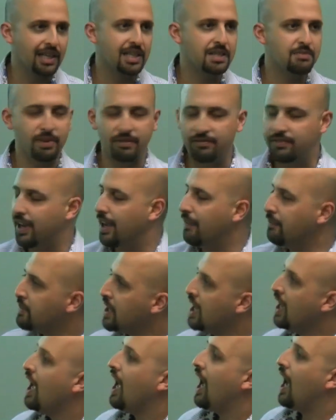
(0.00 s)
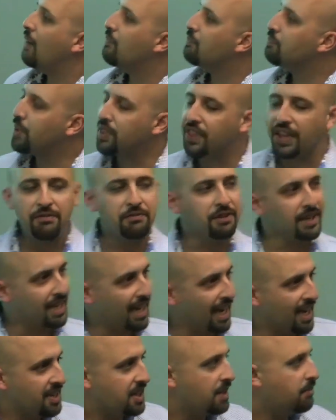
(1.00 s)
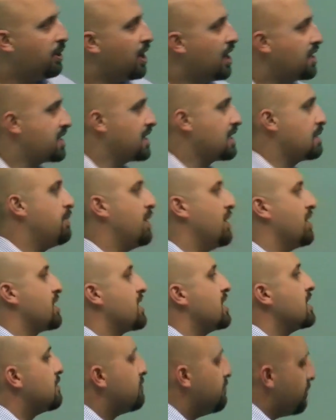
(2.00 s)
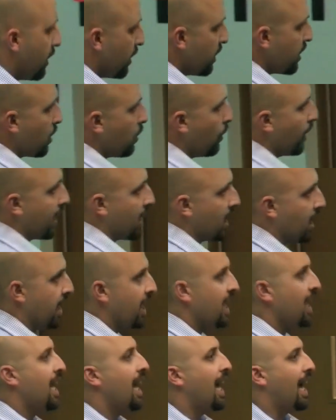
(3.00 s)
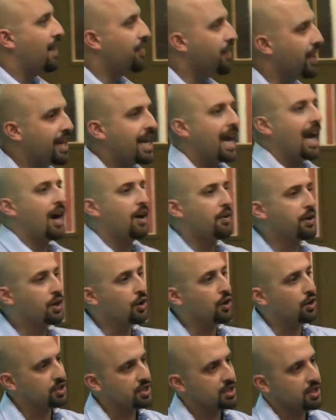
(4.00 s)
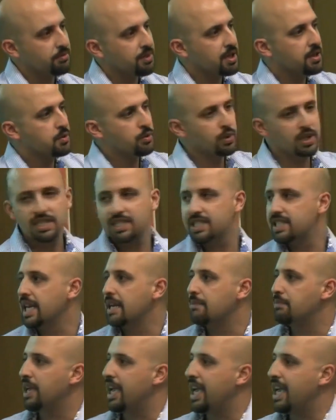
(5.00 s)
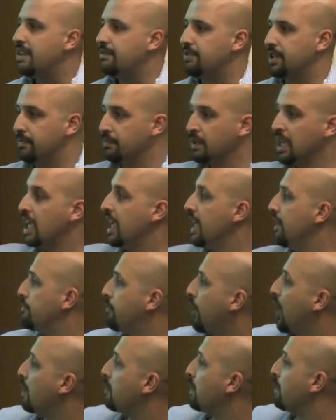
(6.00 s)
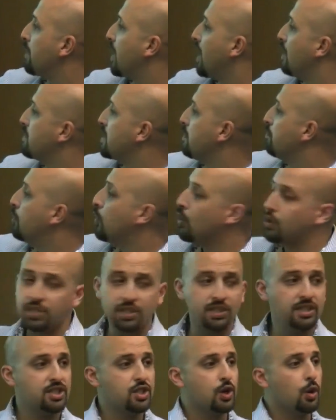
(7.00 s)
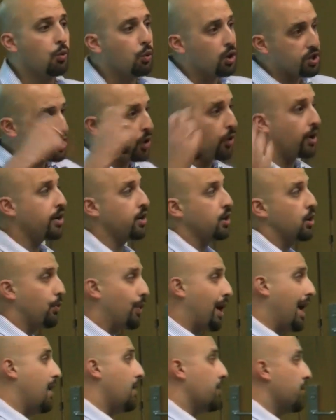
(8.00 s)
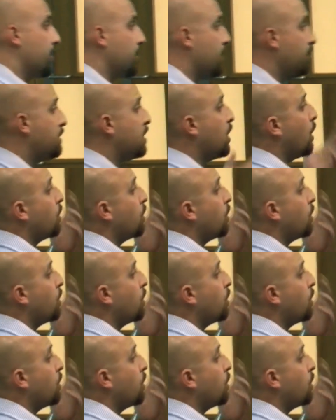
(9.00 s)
let's be fair. But they forget the past experiences very quickly and they carry on sometimes with the same behavior. Environment becomes important, so what's going on around them? You